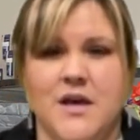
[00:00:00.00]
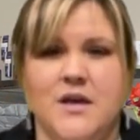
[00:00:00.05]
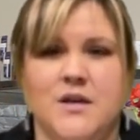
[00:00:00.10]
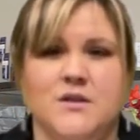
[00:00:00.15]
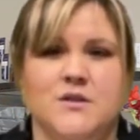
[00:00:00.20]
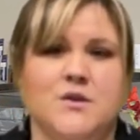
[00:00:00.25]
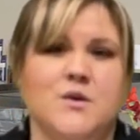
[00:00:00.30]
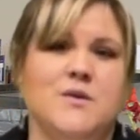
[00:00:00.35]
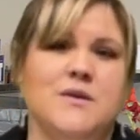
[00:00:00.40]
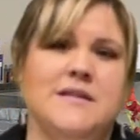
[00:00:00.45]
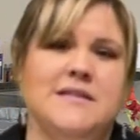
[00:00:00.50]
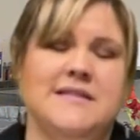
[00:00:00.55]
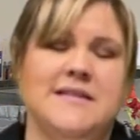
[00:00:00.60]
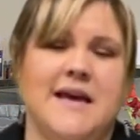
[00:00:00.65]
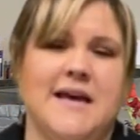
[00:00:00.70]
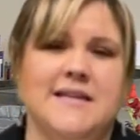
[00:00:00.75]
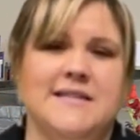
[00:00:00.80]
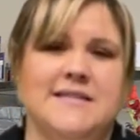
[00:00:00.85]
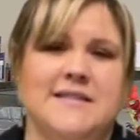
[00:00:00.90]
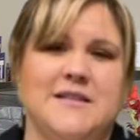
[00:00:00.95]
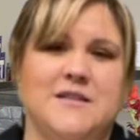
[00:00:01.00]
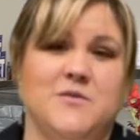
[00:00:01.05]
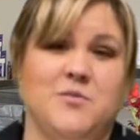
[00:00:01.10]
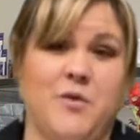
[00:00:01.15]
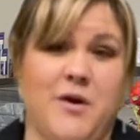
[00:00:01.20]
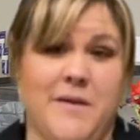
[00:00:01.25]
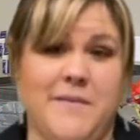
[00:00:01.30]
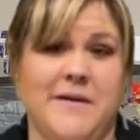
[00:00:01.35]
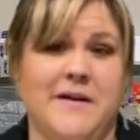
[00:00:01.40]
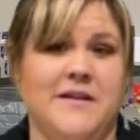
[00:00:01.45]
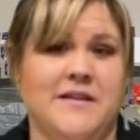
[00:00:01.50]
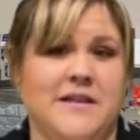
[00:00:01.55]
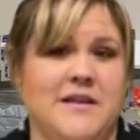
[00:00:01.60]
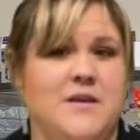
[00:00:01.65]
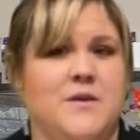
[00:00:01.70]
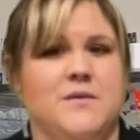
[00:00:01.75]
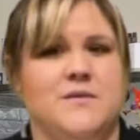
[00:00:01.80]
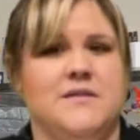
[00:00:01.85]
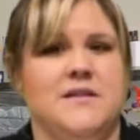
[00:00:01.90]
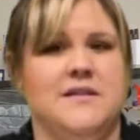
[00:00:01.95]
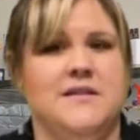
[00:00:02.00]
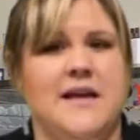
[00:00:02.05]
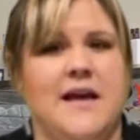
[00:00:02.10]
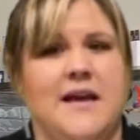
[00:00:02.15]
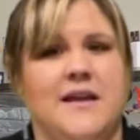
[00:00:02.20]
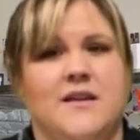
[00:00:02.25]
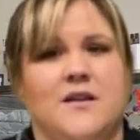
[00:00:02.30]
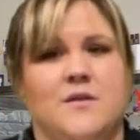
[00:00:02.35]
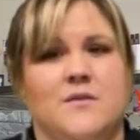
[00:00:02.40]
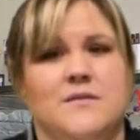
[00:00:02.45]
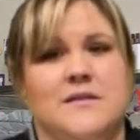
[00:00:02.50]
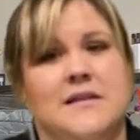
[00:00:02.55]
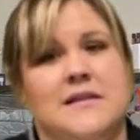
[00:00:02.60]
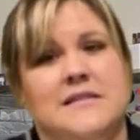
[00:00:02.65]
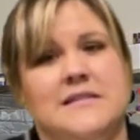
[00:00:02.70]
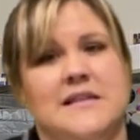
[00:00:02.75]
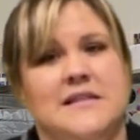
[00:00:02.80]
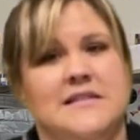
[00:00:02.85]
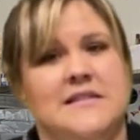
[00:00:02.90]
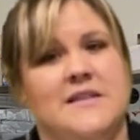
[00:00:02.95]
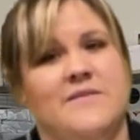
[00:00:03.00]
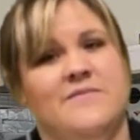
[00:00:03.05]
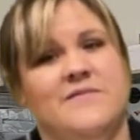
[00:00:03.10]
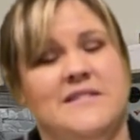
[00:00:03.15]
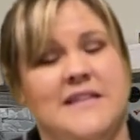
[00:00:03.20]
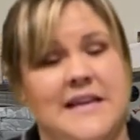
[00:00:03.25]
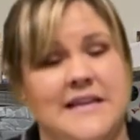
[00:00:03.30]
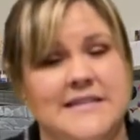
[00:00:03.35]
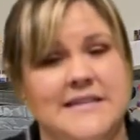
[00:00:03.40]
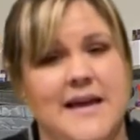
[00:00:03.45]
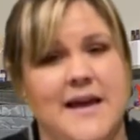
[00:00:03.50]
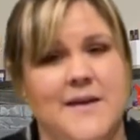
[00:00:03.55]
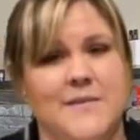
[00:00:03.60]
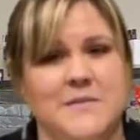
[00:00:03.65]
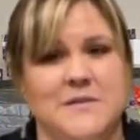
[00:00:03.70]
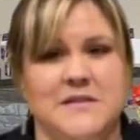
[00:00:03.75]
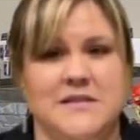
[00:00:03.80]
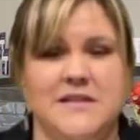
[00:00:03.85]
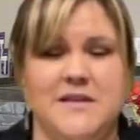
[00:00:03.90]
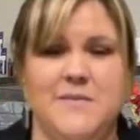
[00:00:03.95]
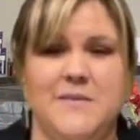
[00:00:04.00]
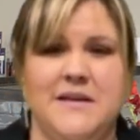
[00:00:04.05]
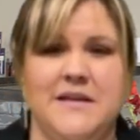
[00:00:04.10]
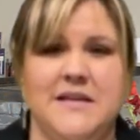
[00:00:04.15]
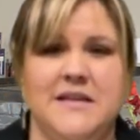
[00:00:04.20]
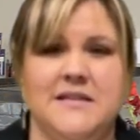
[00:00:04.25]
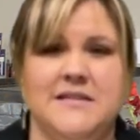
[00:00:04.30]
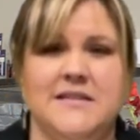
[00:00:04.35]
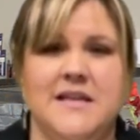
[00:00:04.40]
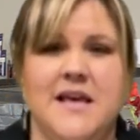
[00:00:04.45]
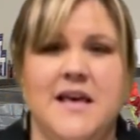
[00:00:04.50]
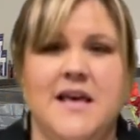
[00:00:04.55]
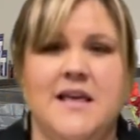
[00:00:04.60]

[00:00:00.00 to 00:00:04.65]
So this test is primarily used to diagnose excessive daytime sleepiness